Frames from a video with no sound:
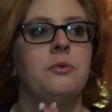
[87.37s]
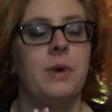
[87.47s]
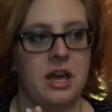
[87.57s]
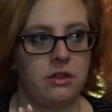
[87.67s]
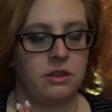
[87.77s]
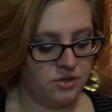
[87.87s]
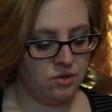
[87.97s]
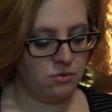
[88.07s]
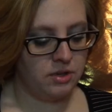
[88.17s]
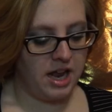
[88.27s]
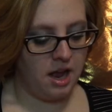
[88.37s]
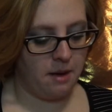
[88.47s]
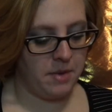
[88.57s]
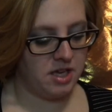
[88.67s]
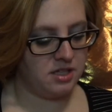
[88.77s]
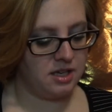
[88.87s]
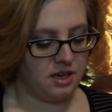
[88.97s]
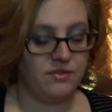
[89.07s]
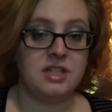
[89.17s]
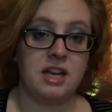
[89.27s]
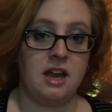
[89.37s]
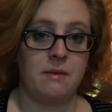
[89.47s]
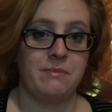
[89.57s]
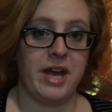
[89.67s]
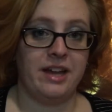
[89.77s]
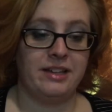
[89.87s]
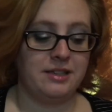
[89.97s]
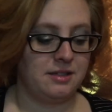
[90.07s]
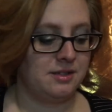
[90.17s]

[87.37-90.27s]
with Too Glam to Give a Damn palette.